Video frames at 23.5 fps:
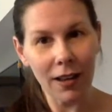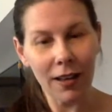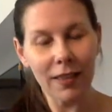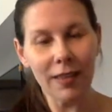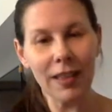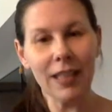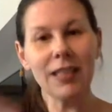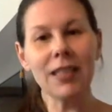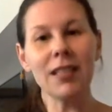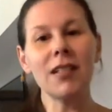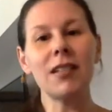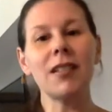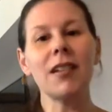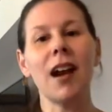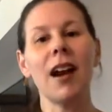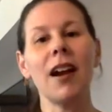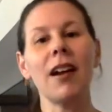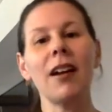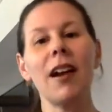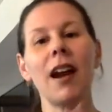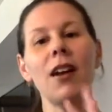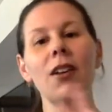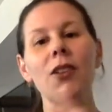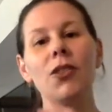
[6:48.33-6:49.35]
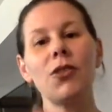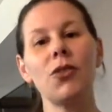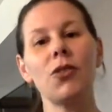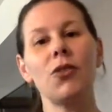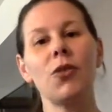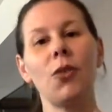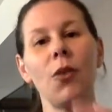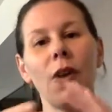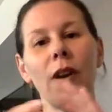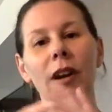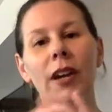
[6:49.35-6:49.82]
Let's start our
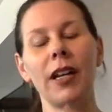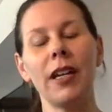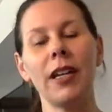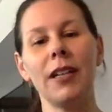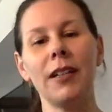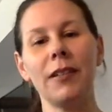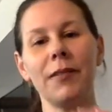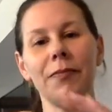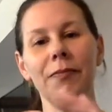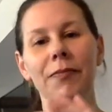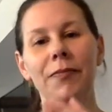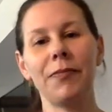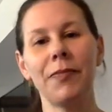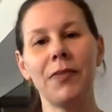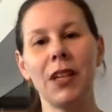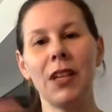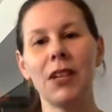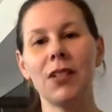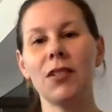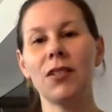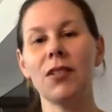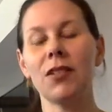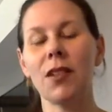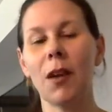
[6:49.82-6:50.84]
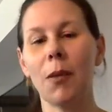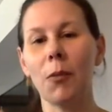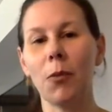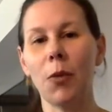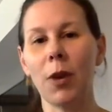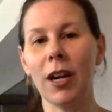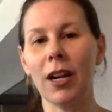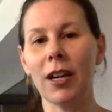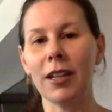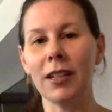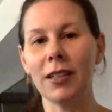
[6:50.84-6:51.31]
story
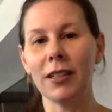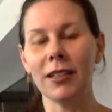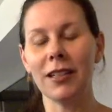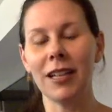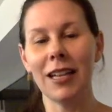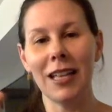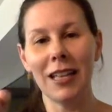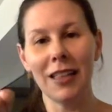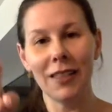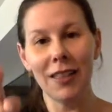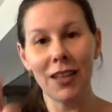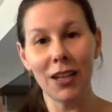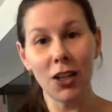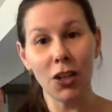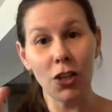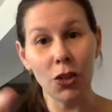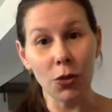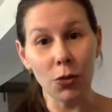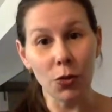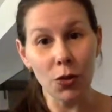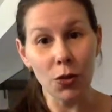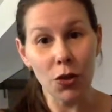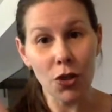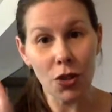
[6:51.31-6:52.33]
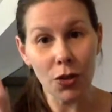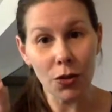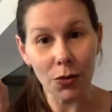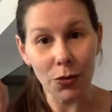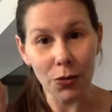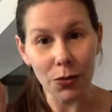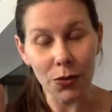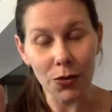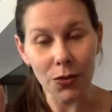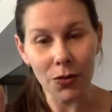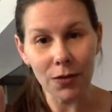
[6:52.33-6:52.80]
somewhere that you
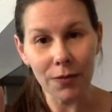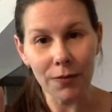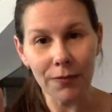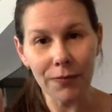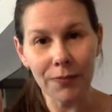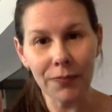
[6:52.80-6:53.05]
choose.